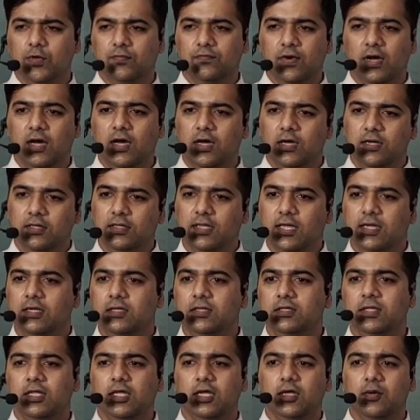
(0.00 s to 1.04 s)
of art
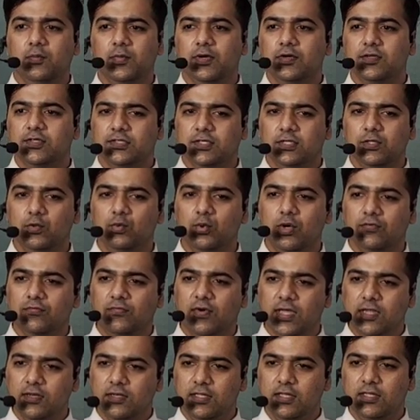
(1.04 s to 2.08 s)
that there are person who are
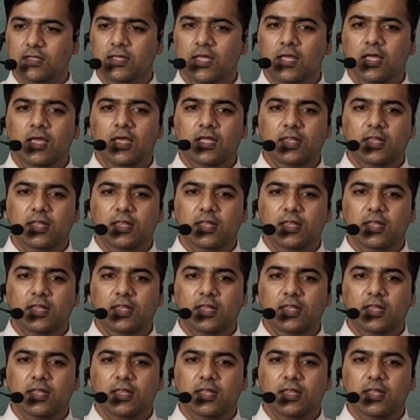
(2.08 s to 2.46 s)
fighting,